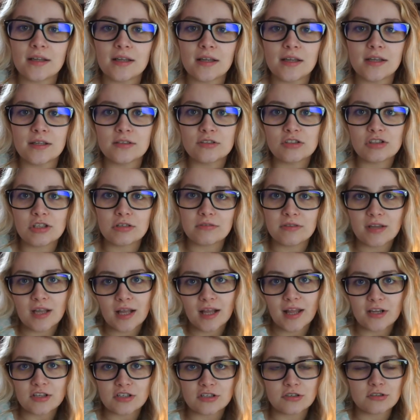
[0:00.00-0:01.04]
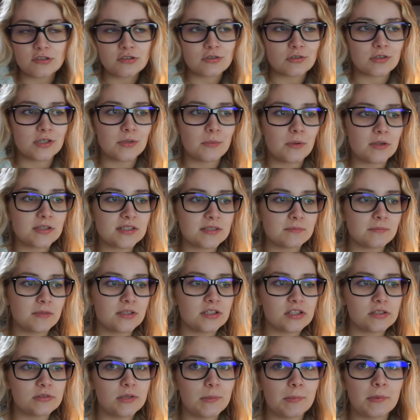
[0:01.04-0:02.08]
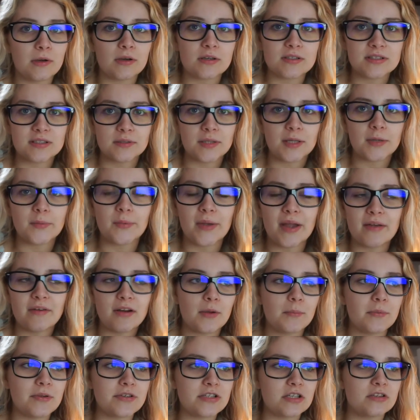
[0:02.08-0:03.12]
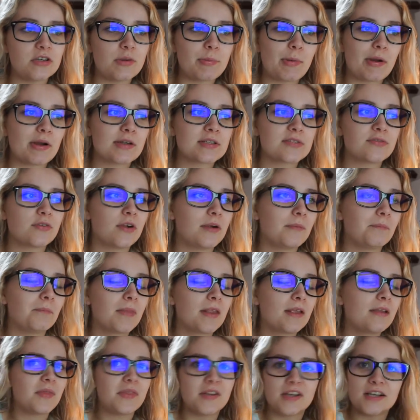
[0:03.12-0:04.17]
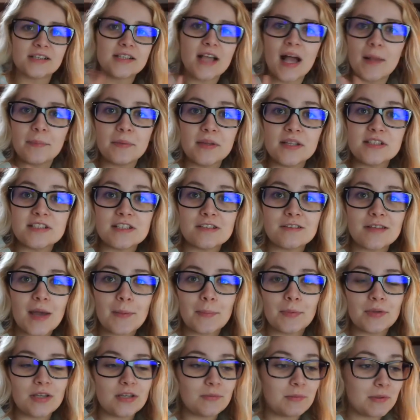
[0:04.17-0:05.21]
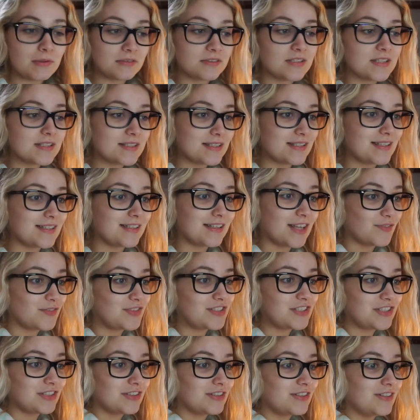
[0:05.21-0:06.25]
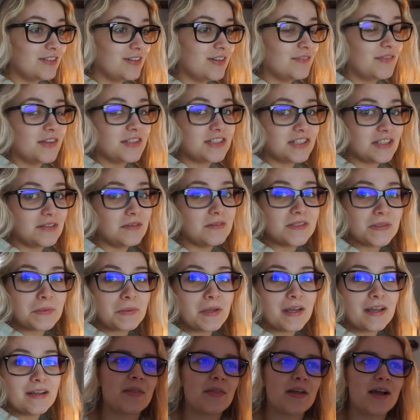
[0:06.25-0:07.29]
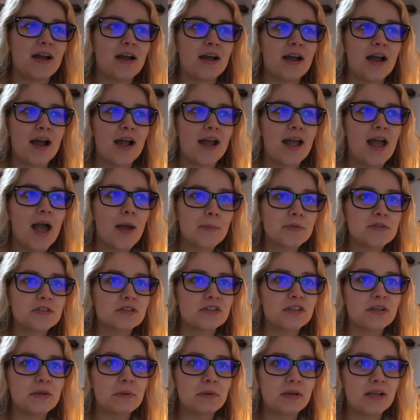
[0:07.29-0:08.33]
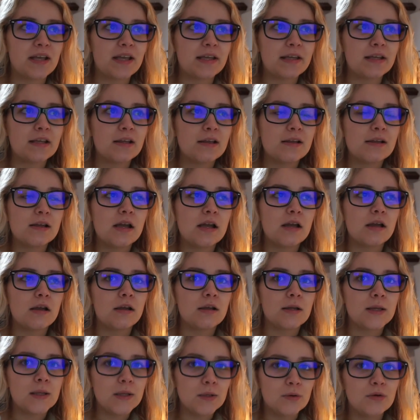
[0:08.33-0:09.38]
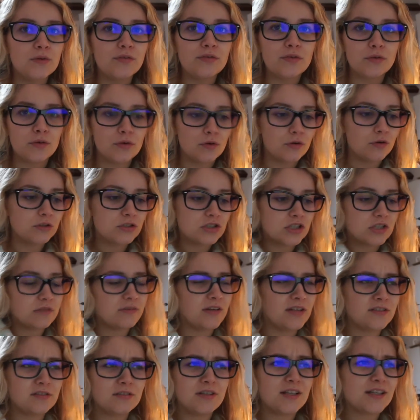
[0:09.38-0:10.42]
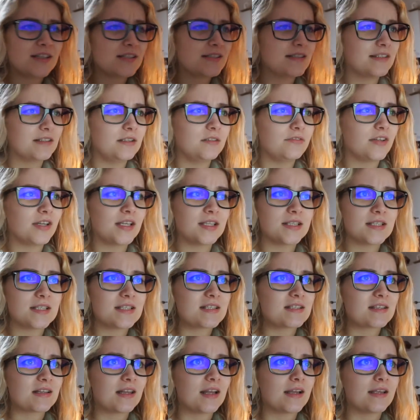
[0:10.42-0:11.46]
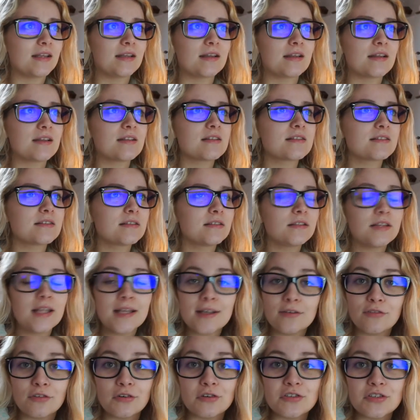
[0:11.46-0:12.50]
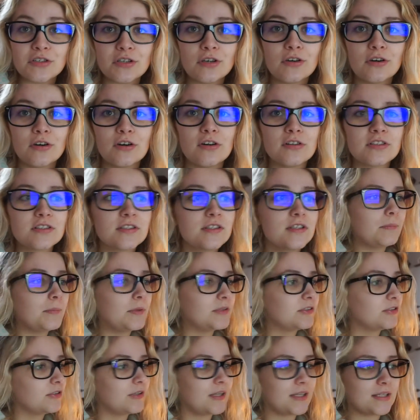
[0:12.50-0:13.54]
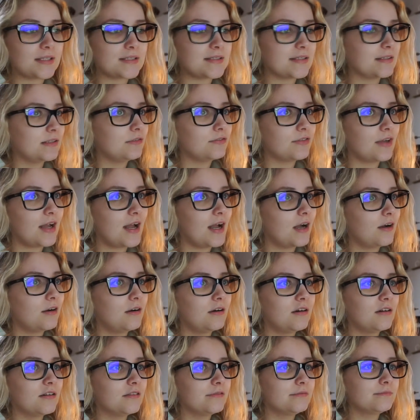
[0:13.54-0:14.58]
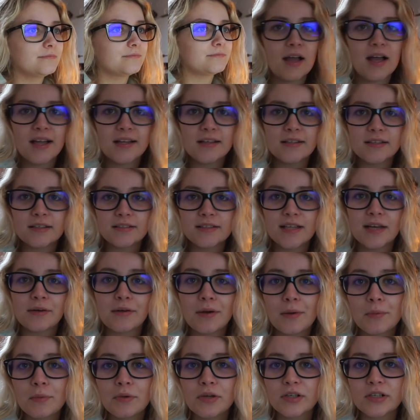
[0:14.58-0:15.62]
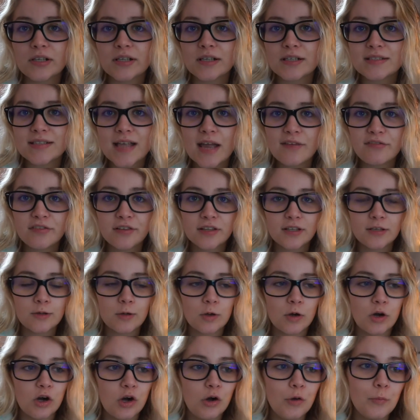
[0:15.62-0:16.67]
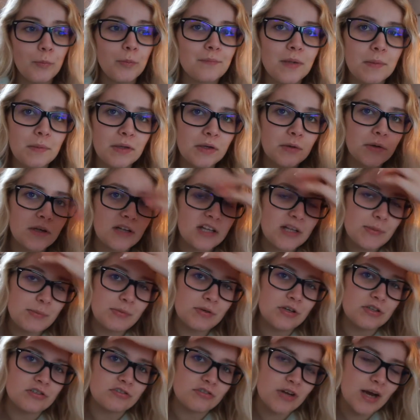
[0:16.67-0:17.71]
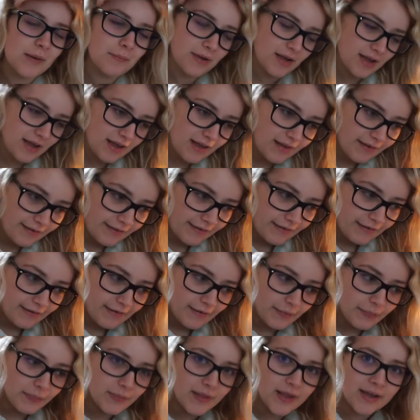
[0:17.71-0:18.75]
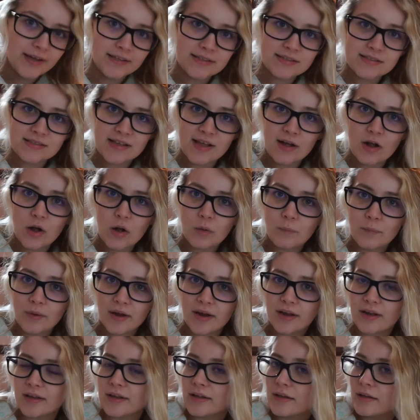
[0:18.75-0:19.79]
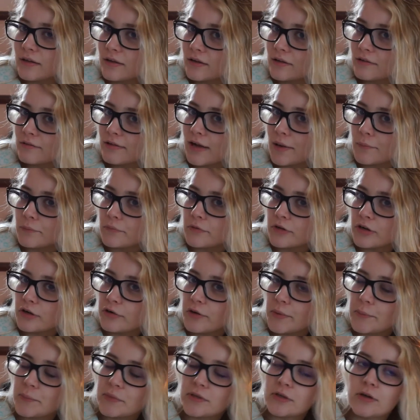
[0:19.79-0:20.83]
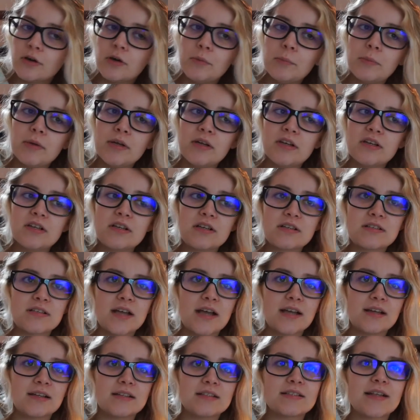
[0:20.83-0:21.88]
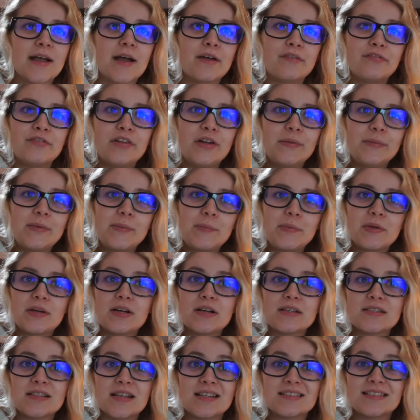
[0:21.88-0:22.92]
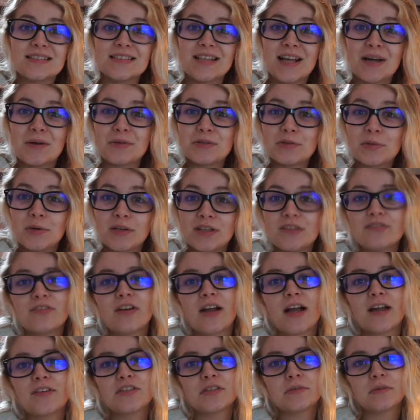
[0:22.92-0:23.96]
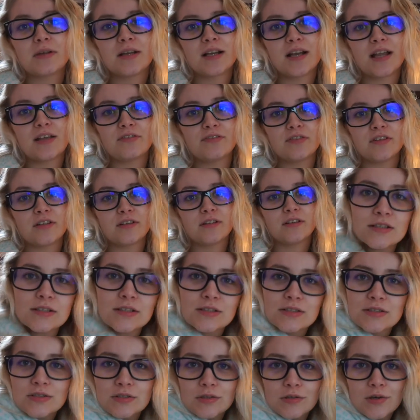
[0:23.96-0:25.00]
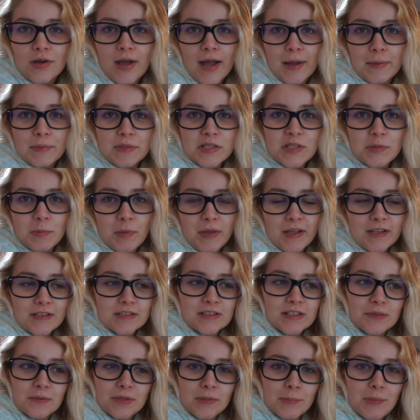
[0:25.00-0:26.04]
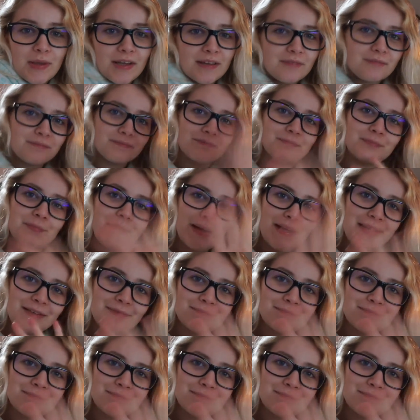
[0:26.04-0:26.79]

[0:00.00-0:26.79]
a jewelry collection and show you what's in my jewelry box, so like where I got my jewelry box from, then I'd happily do that. But you'll be able to see in that video if I do do it that I absolutely love gold jewellery. I don't like silver in the slightest. Like rose gold, but don't like silver at all. And now I'm going to set everything up, maybe quickly blow dry my hair and then set all my camera equipment up so I can start filming because it's now 25 to 11. So I will speak to you in a bit. Bye.